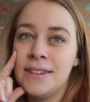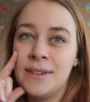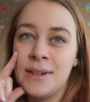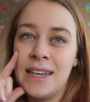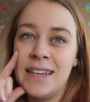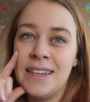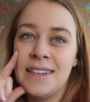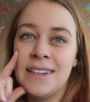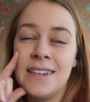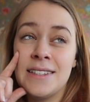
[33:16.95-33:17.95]

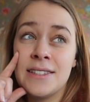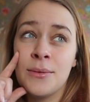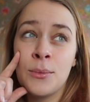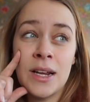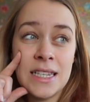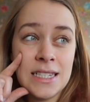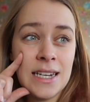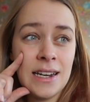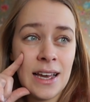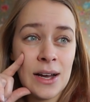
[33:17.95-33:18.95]
Okay, it's
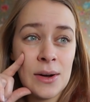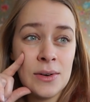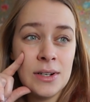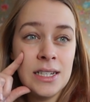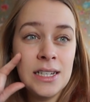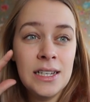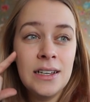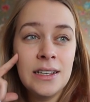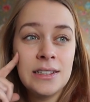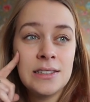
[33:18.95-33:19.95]
Wednesday now,
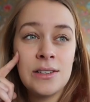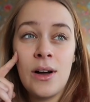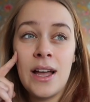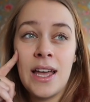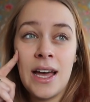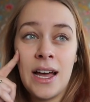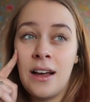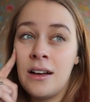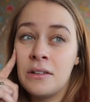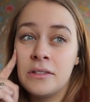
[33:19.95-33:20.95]
so I
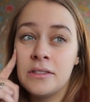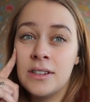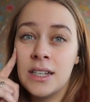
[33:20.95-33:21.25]
have